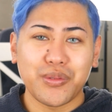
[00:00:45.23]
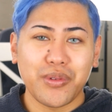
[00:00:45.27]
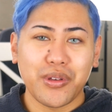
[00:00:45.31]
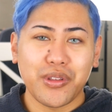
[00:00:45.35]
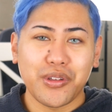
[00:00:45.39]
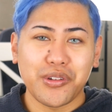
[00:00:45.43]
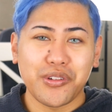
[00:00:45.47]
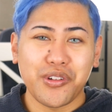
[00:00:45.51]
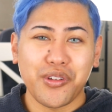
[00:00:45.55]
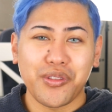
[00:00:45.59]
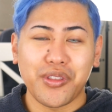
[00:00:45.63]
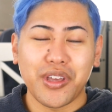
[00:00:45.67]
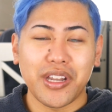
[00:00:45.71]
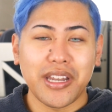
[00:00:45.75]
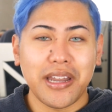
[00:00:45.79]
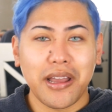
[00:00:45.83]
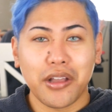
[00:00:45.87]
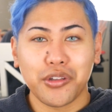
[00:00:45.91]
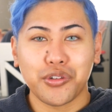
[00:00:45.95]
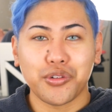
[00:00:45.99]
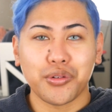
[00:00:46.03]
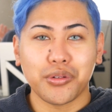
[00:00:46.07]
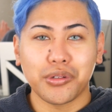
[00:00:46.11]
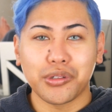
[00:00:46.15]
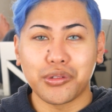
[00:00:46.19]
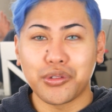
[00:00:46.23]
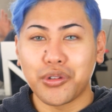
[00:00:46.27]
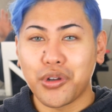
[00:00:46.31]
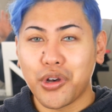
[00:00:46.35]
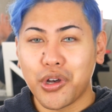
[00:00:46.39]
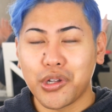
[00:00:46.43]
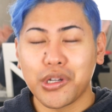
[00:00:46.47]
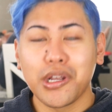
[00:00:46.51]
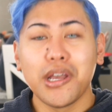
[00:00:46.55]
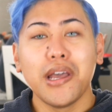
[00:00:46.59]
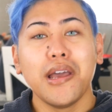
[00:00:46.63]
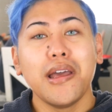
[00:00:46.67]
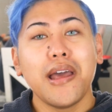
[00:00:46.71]
whether or not they're natural or
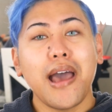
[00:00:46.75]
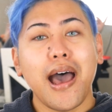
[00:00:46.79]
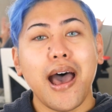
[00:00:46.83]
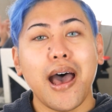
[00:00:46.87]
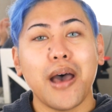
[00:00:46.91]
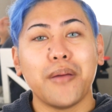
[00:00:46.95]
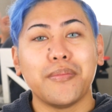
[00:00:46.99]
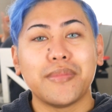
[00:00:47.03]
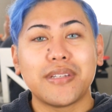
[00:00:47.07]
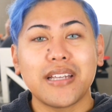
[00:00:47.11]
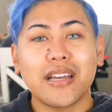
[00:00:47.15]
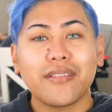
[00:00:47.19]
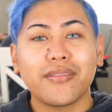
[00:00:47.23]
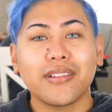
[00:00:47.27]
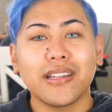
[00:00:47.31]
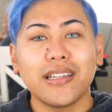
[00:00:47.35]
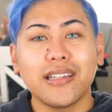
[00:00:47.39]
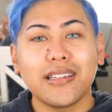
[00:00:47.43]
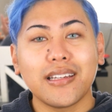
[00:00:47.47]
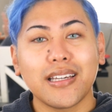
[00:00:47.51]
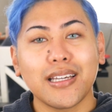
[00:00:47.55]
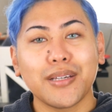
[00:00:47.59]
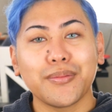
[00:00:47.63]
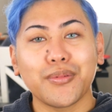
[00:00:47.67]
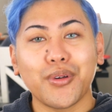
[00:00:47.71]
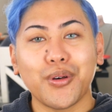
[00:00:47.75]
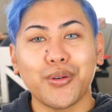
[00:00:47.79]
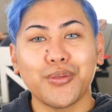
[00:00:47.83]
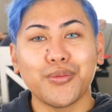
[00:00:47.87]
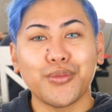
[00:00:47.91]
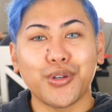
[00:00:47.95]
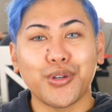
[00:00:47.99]
not, definitely keep on